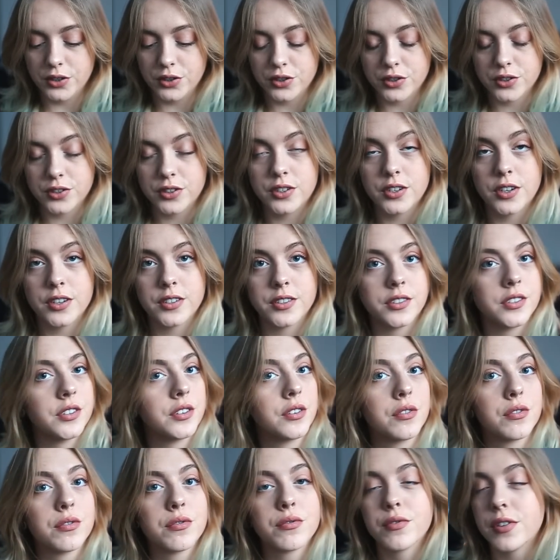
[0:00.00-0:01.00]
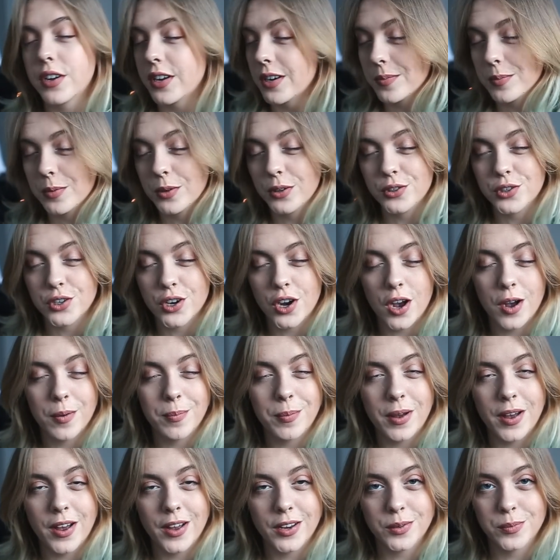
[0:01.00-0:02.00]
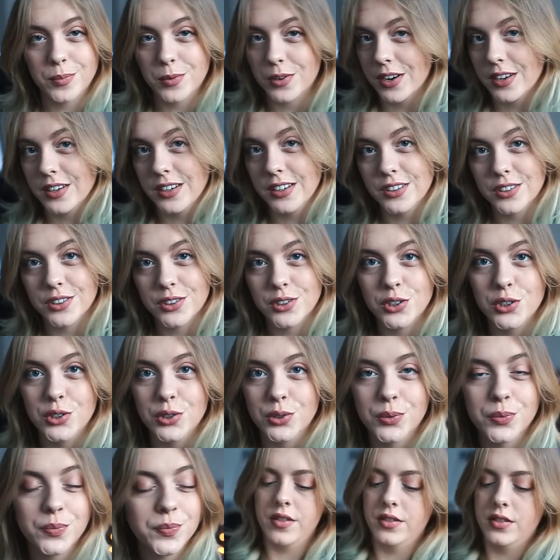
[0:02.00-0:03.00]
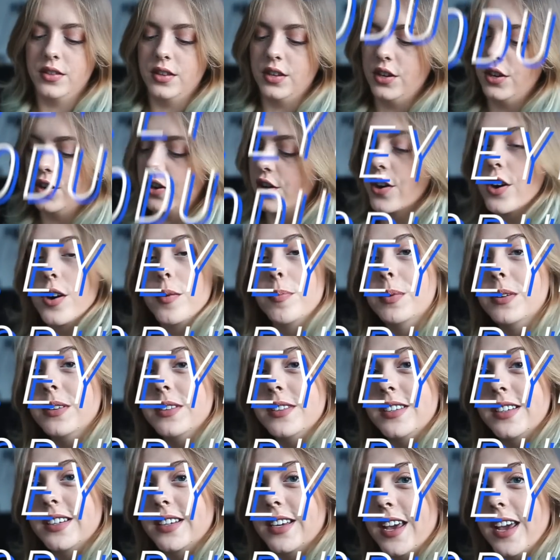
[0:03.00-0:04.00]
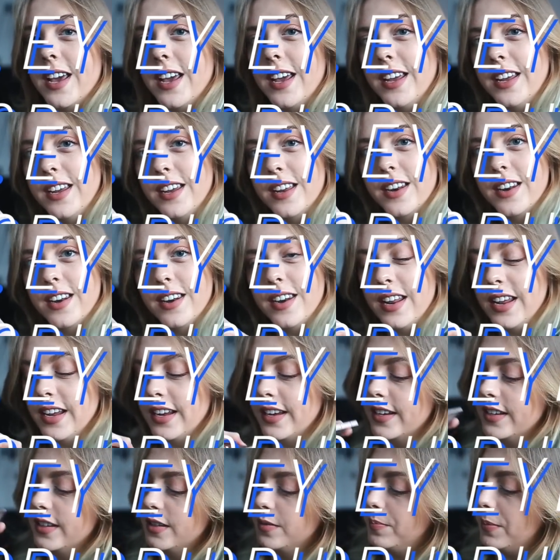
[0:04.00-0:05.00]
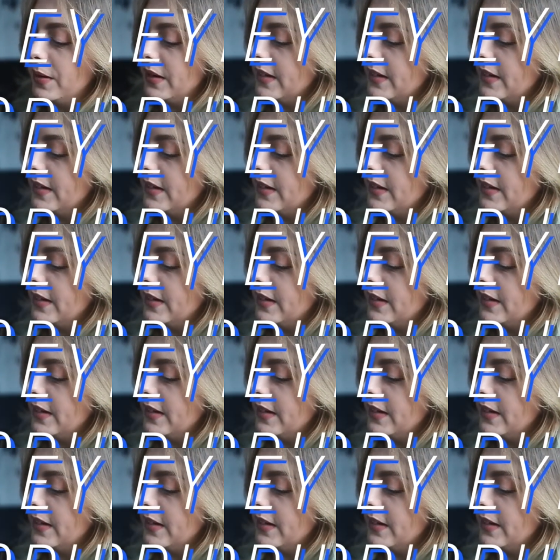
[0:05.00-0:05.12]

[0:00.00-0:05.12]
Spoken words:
it just does an incredible job at what I needed to do. The Urban Decay Naked